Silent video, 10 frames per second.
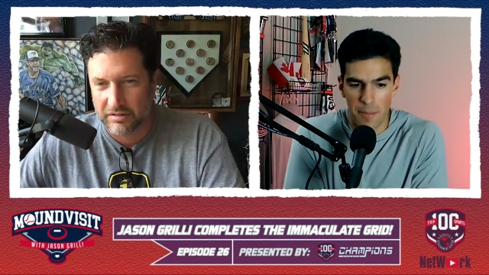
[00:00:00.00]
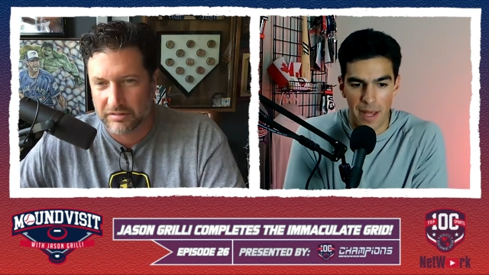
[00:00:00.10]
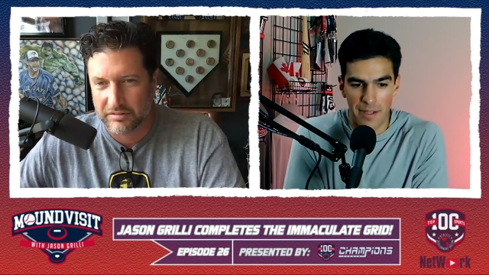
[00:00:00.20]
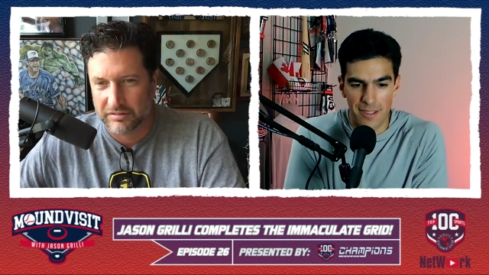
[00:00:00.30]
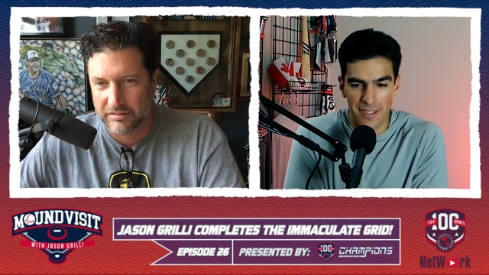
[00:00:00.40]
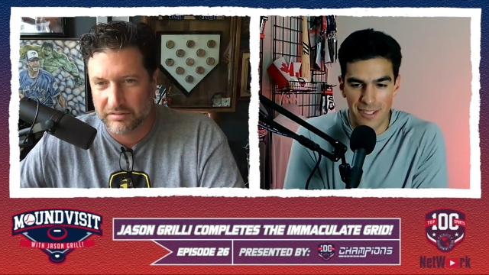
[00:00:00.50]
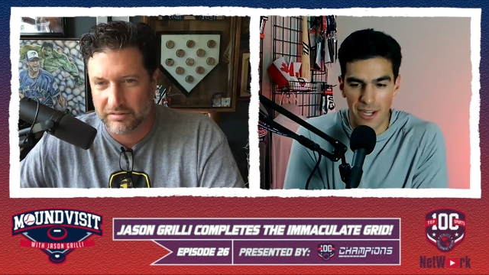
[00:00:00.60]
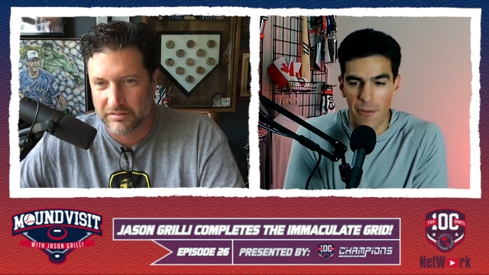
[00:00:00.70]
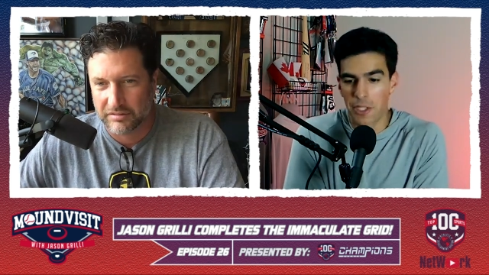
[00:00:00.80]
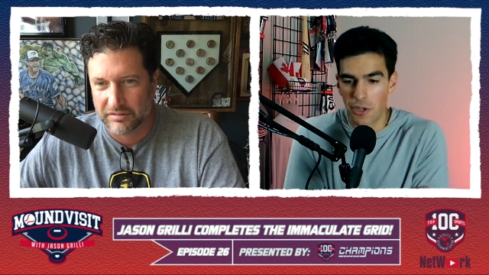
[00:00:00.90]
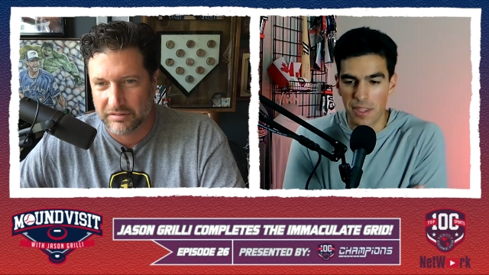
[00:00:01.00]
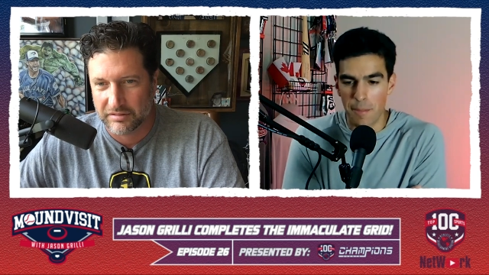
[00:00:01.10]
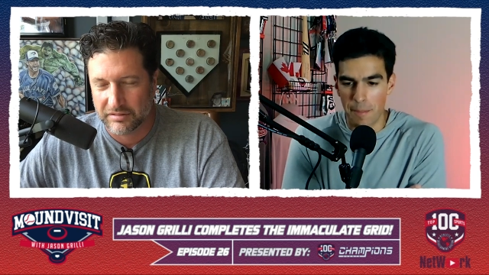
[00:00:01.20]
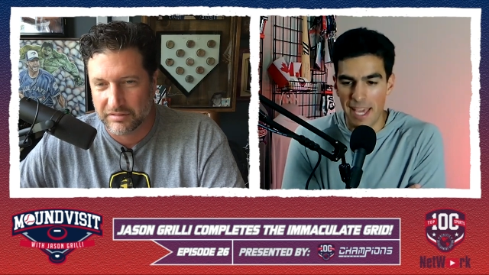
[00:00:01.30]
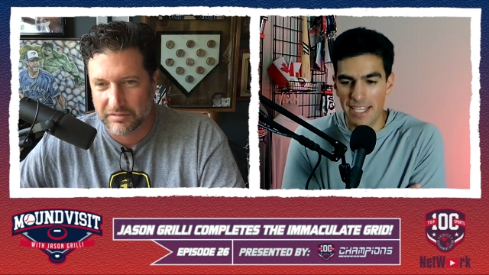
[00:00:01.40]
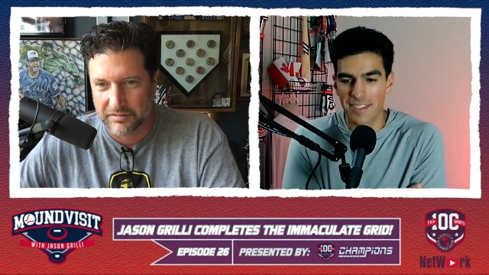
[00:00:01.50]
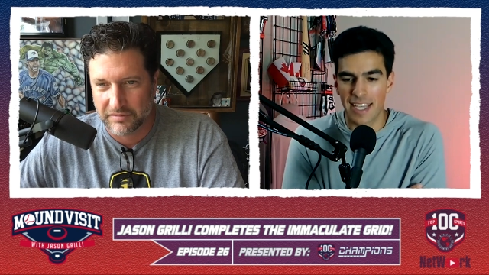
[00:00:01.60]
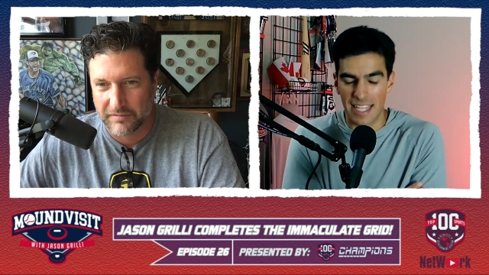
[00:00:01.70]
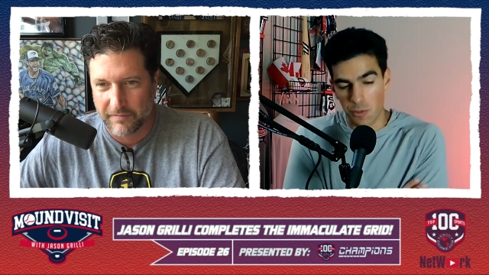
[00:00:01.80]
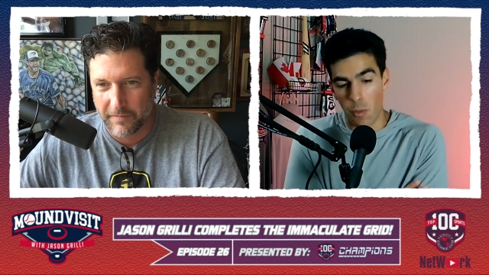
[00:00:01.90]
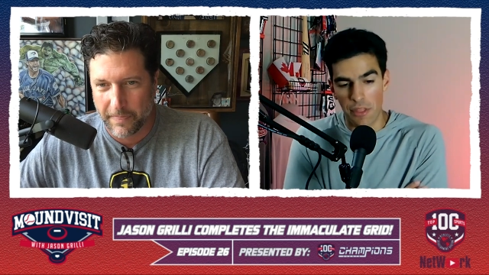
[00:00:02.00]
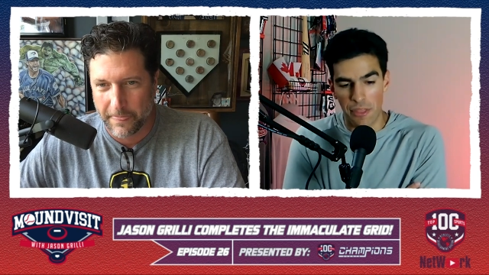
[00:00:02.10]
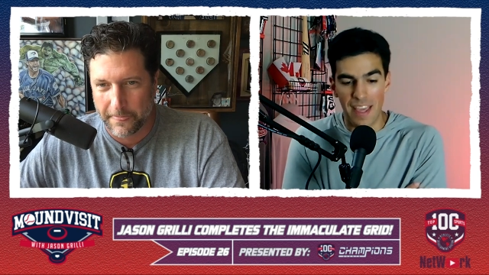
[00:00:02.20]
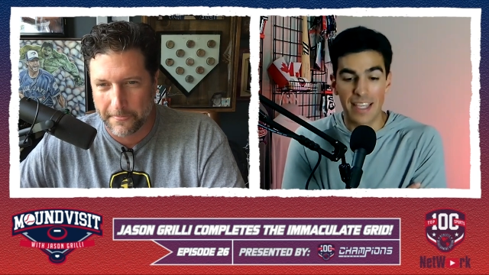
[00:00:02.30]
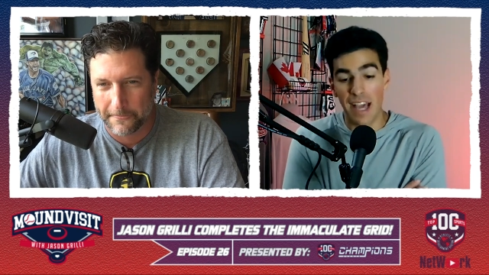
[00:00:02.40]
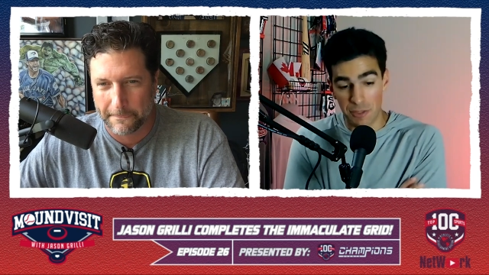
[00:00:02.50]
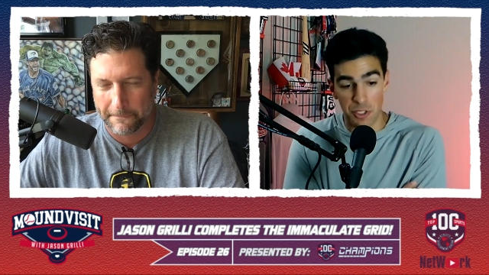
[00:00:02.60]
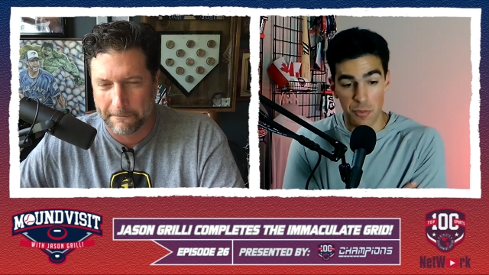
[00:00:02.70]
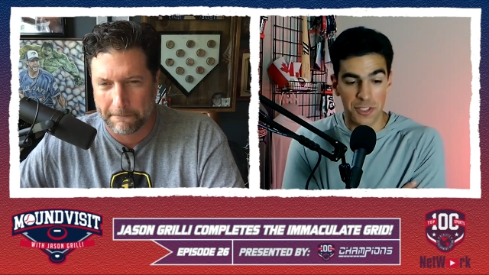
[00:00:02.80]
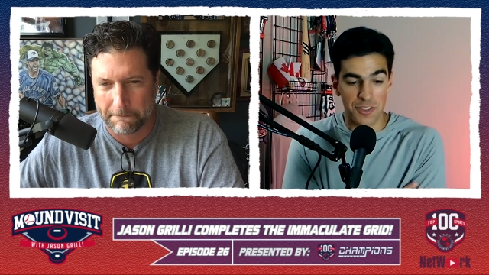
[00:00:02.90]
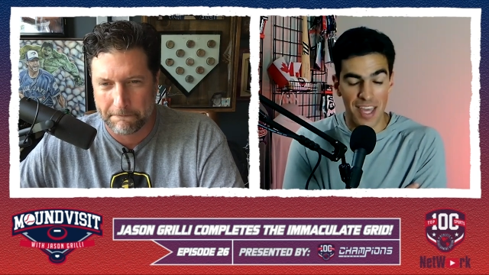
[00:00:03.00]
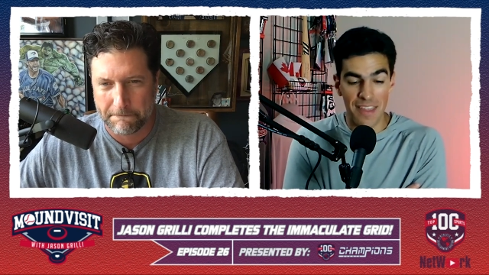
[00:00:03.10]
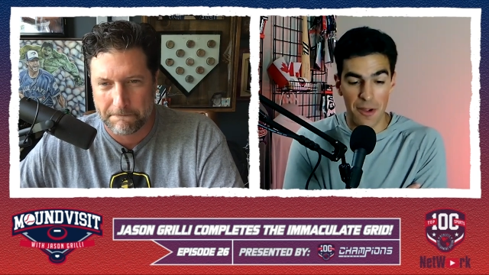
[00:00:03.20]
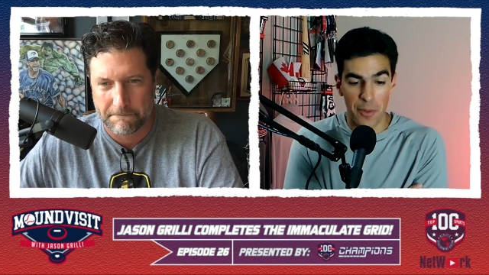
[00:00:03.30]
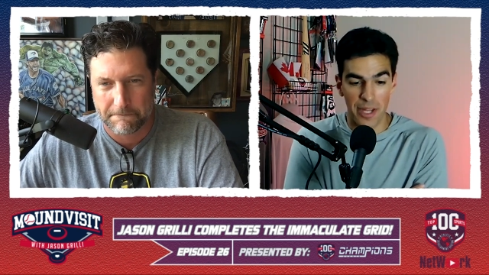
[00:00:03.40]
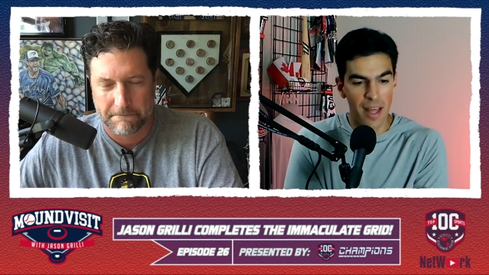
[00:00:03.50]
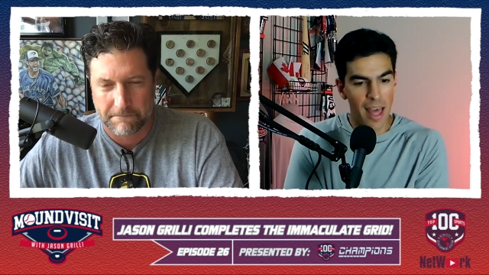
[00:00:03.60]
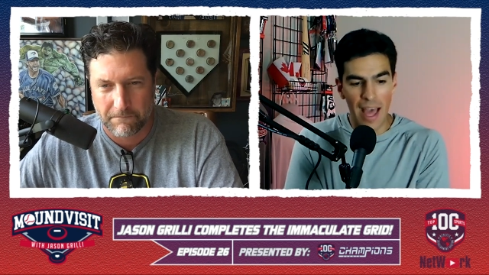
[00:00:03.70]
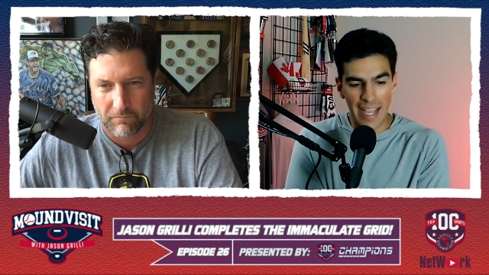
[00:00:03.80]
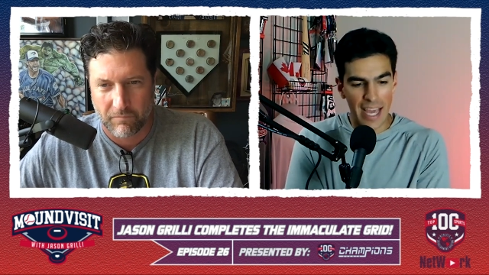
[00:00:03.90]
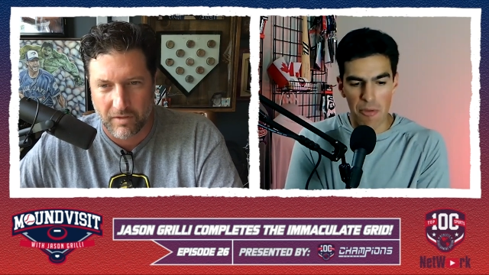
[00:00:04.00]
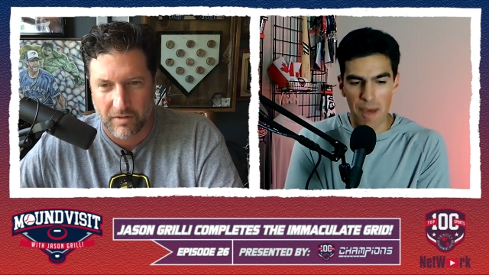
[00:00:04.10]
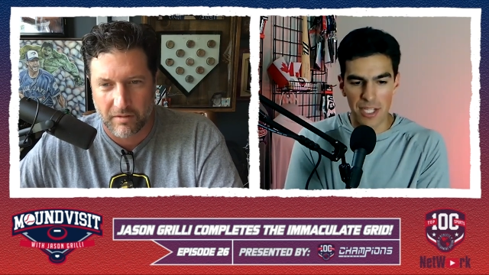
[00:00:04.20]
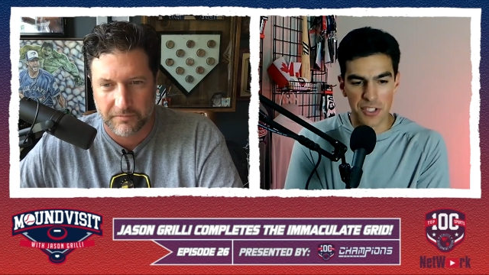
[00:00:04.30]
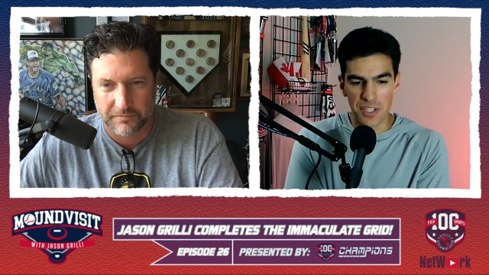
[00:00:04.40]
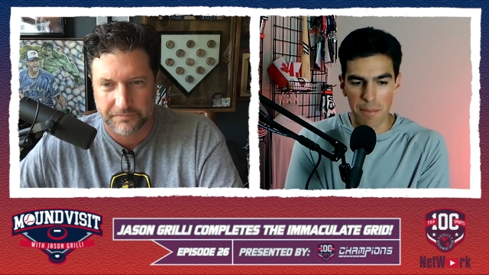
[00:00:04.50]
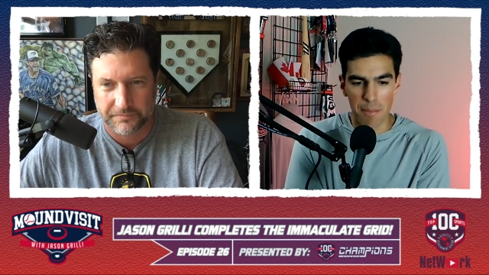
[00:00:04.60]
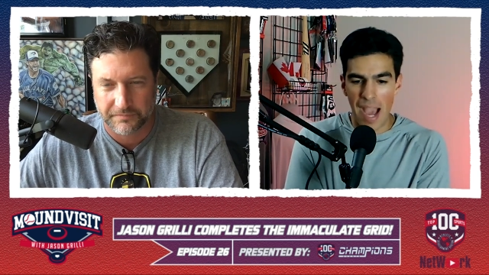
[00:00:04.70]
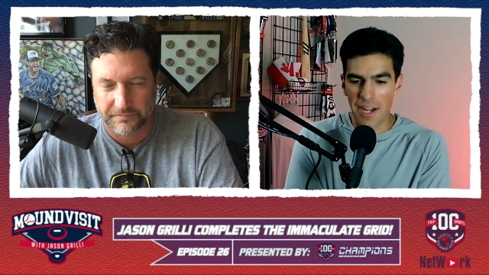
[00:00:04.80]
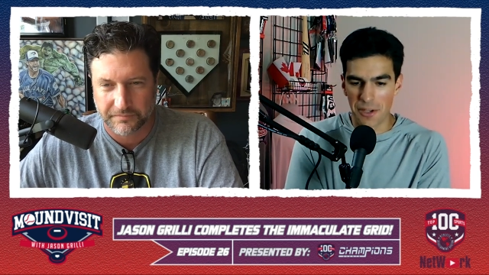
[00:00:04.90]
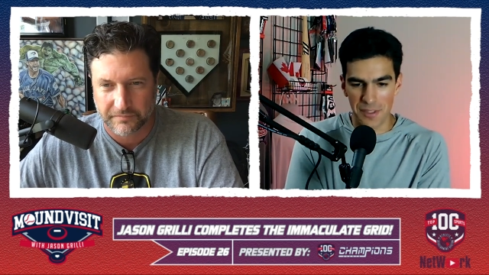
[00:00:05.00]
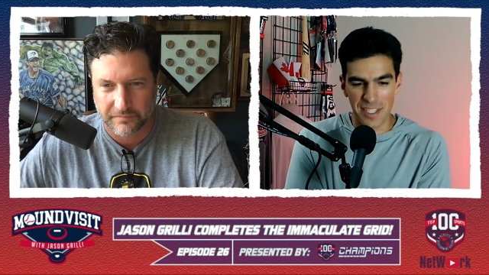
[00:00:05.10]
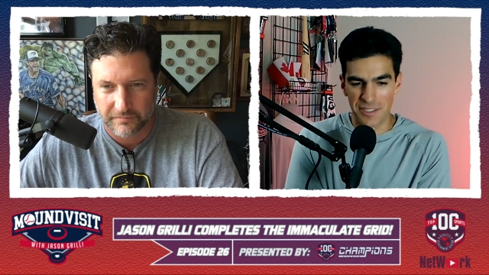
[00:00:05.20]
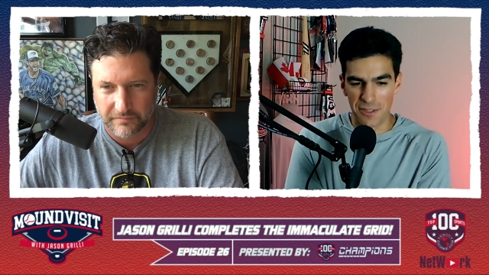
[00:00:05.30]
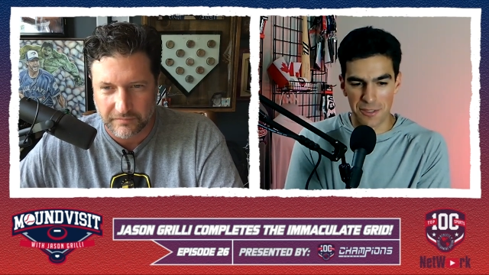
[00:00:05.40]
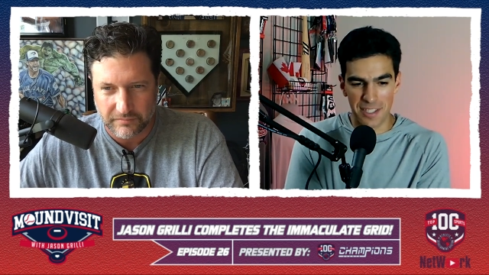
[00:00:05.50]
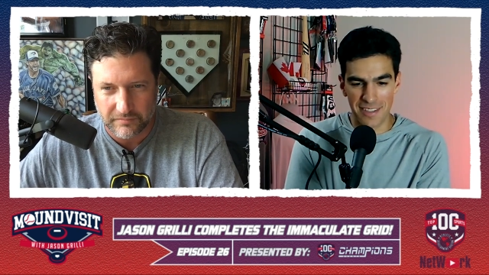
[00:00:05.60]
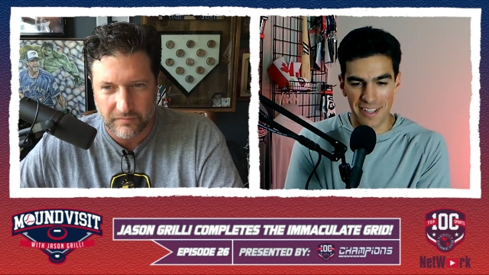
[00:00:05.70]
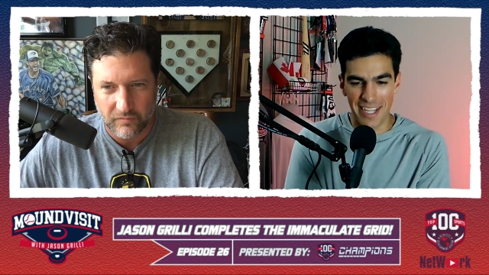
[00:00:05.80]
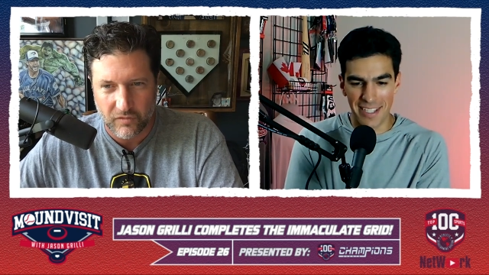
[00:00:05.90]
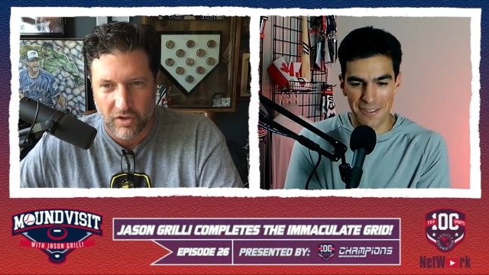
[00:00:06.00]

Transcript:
Speaker 1: about you know you're in the bigs like that's one thing. Obviously you want to stay there, but I got to imagine in the minor leagues there's like